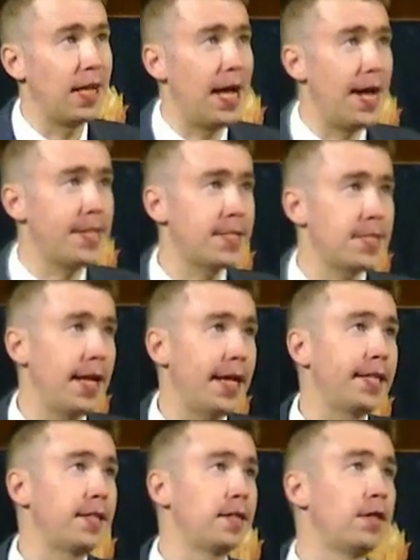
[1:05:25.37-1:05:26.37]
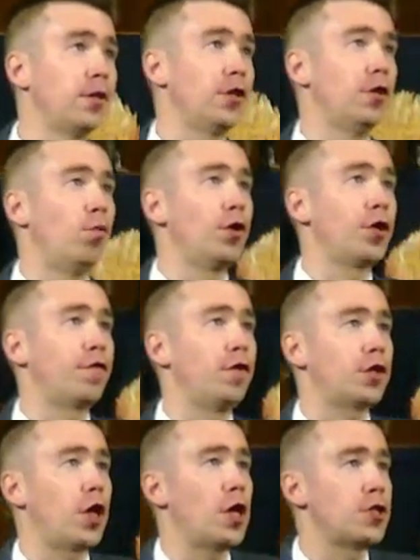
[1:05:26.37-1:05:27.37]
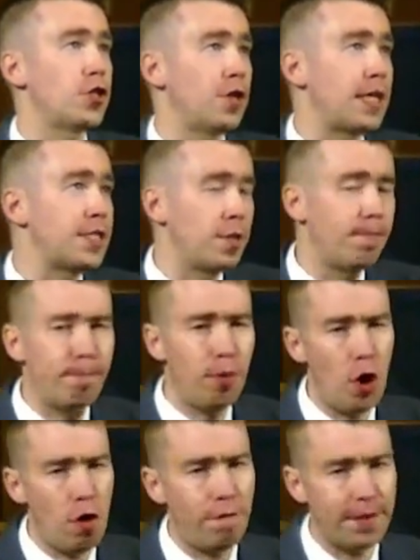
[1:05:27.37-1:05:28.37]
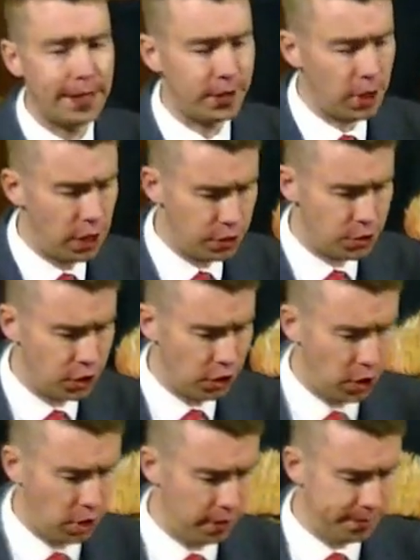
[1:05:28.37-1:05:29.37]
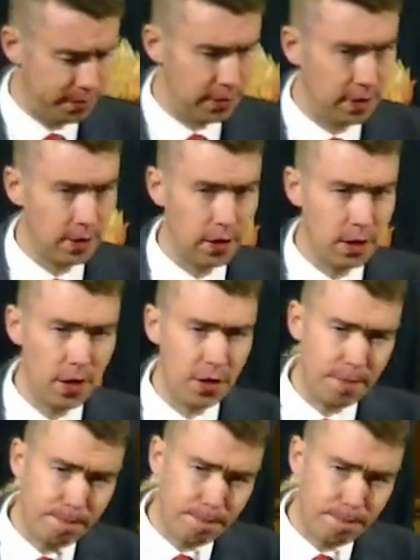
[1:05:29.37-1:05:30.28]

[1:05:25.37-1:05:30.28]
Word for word: lastly, the wonderful counselor, he's the perfect counselor. The